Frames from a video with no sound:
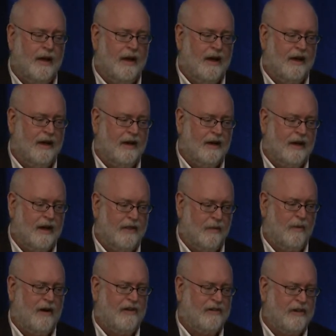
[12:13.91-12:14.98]

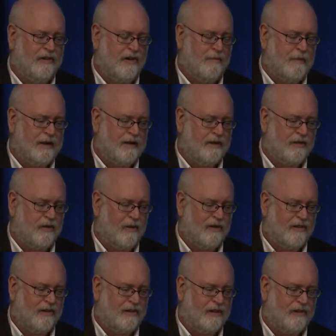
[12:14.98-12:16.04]
otherwise intermittent
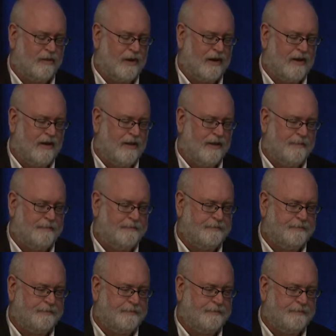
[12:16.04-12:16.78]
sources, as we call them.